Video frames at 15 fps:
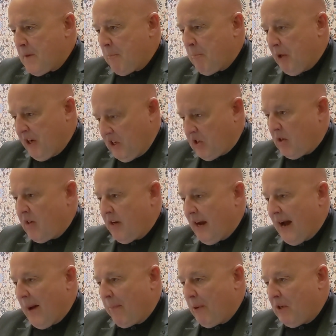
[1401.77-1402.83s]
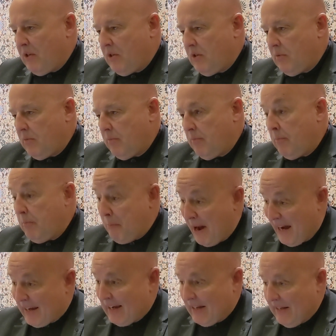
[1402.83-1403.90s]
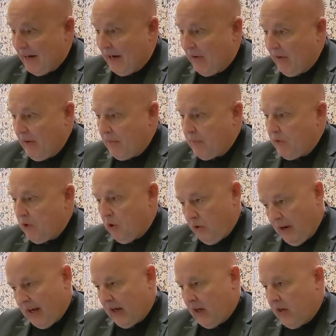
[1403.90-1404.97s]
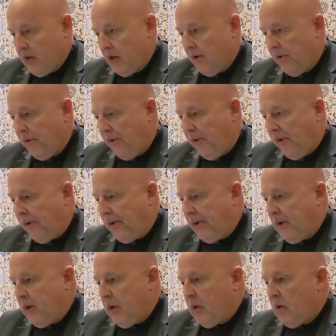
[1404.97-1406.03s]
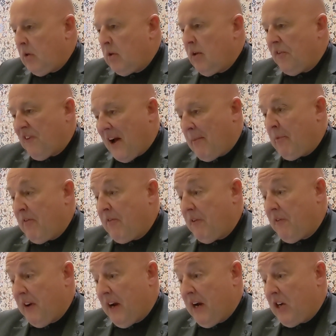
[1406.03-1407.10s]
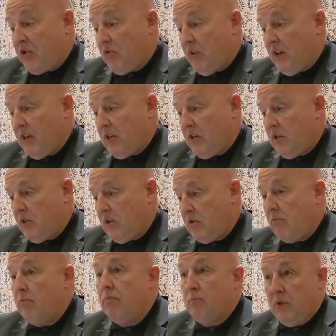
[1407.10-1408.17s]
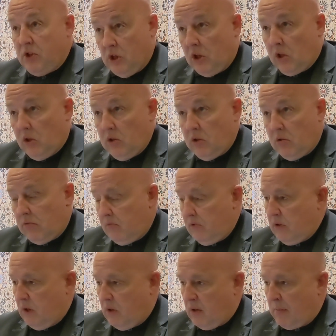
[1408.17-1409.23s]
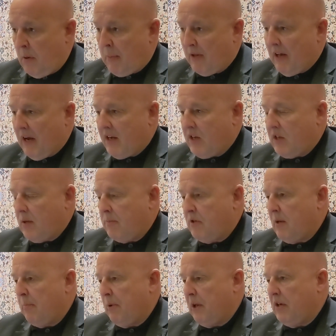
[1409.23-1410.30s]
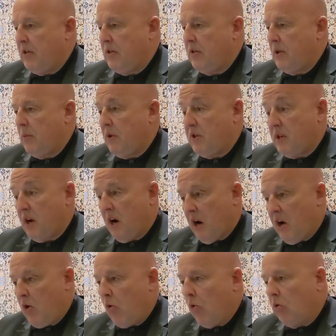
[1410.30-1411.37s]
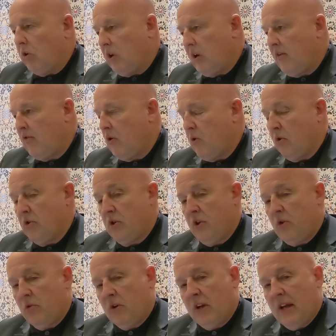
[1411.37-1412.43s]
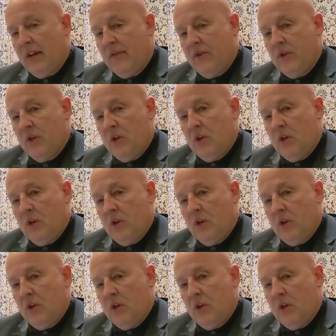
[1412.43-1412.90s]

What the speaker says: Bloody Sunday happens back in Derry. Mm-hmm. You're in England. The family, for various reasons, which include your mum and dad and some siblings, the ones that aren't older and have gone on to their own lives,